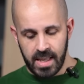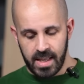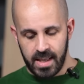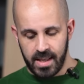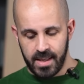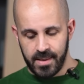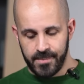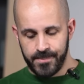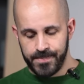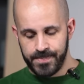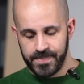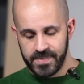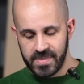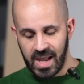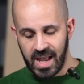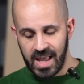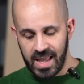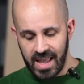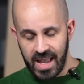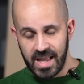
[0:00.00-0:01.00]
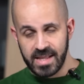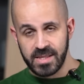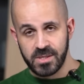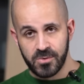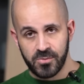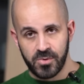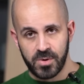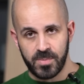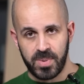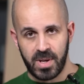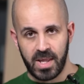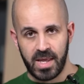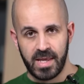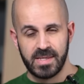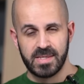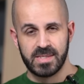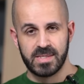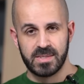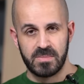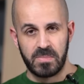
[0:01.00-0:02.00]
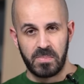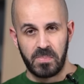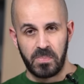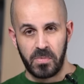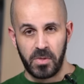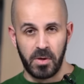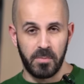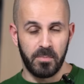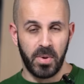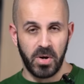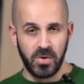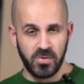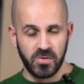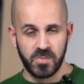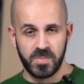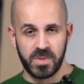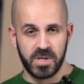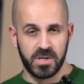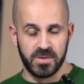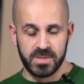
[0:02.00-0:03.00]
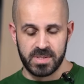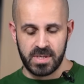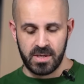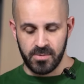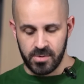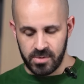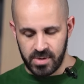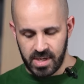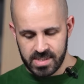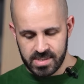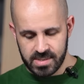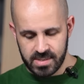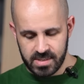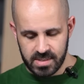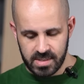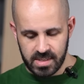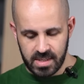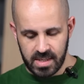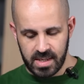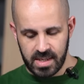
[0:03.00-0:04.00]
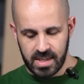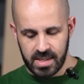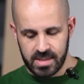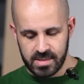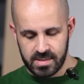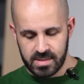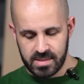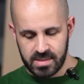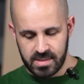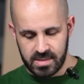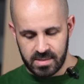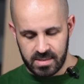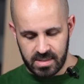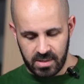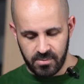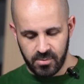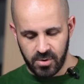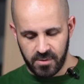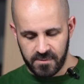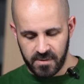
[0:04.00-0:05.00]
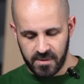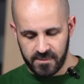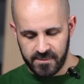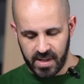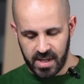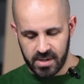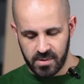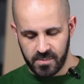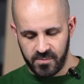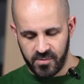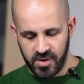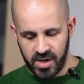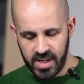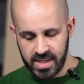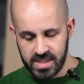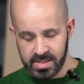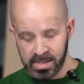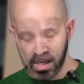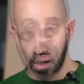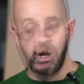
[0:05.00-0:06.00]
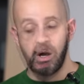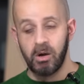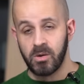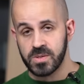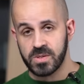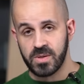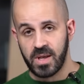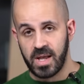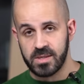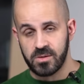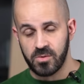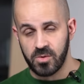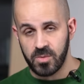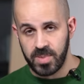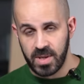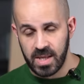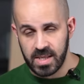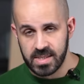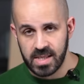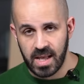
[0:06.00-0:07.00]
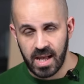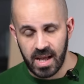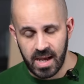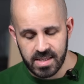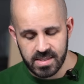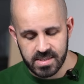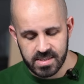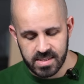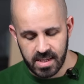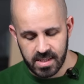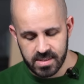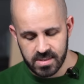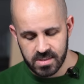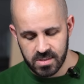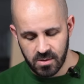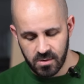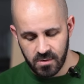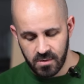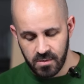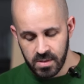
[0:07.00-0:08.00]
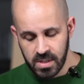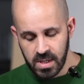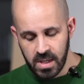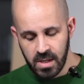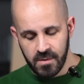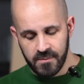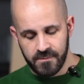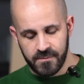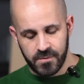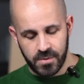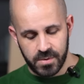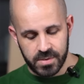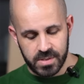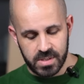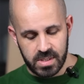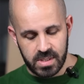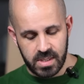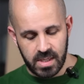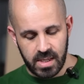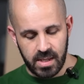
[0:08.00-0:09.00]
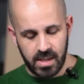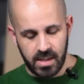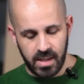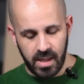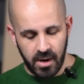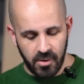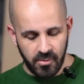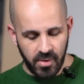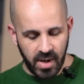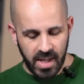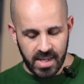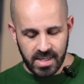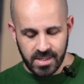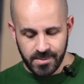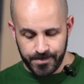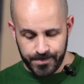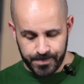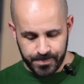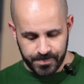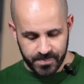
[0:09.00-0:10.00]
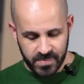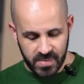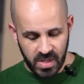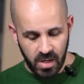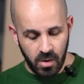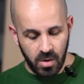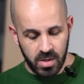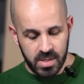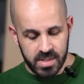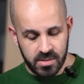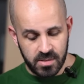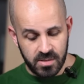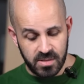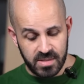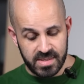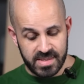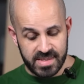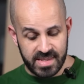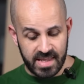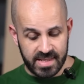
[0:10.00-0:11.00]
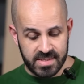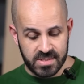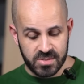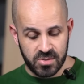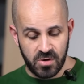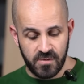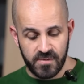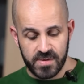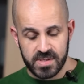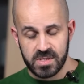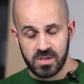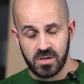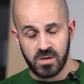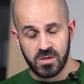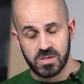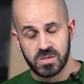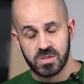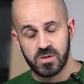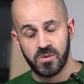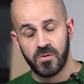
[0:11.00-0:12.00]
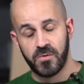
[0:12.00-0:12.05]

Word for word: Um, I had to replace them both because they were rusted and they were 500 francs. I also had to replace a height sensor for the uh, air ride all in all, that service costs